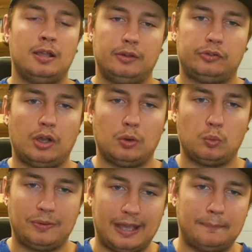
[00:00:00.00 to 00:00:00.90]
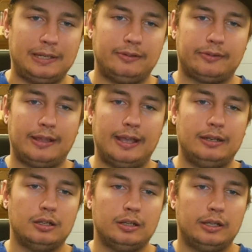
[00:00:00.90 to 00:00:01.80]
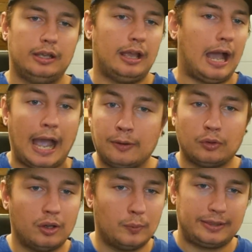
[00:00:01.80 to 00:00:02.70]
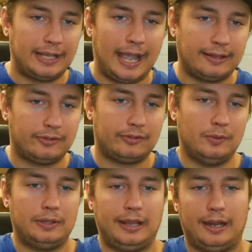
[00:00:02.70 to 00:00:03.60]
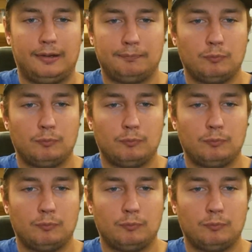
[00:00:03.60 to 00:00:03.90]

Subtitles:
So with that being said, I don't know what the cat's doing there.